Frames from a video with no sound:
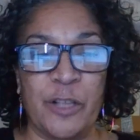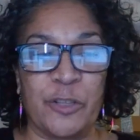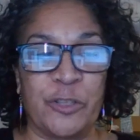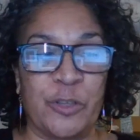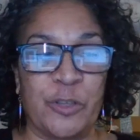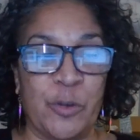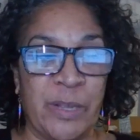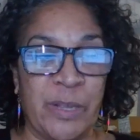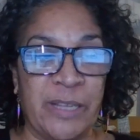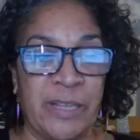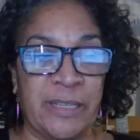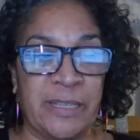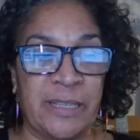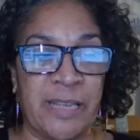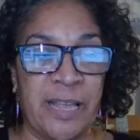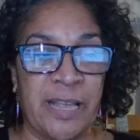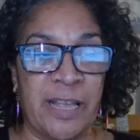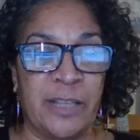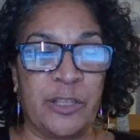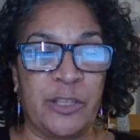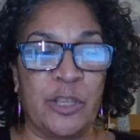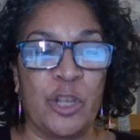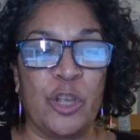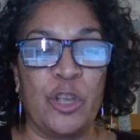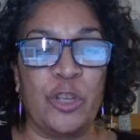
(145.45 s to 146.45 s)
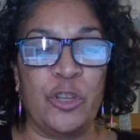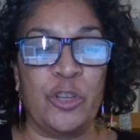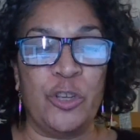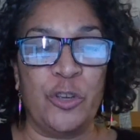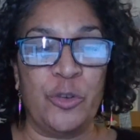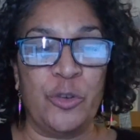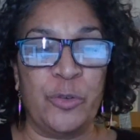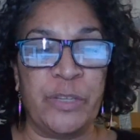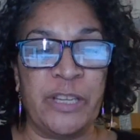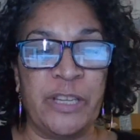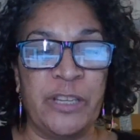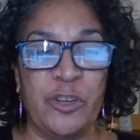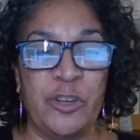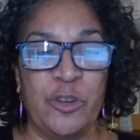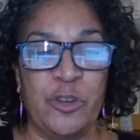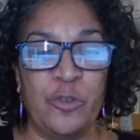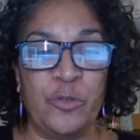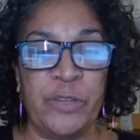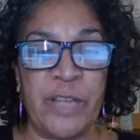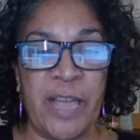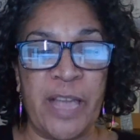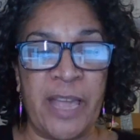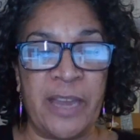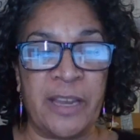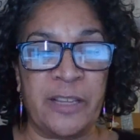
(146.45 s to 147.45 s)
So it says, using
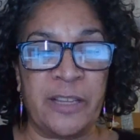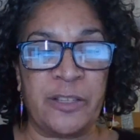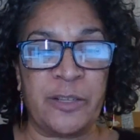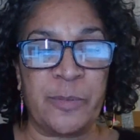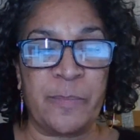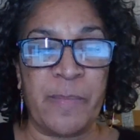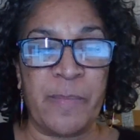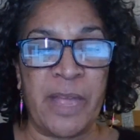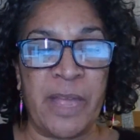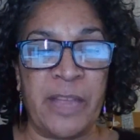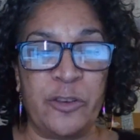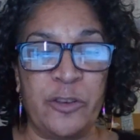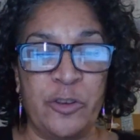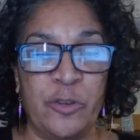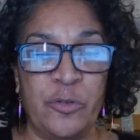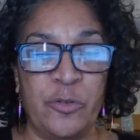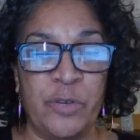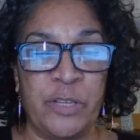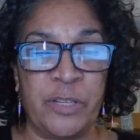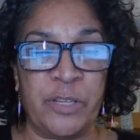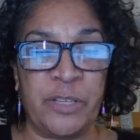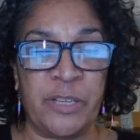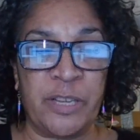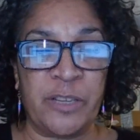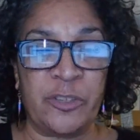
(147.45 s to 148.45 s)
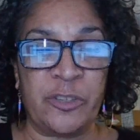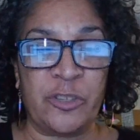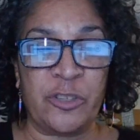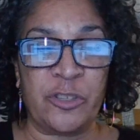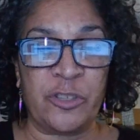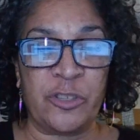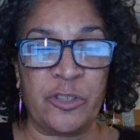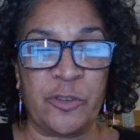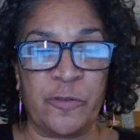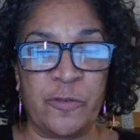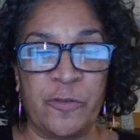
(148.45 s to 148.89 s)
new data to make new decisions,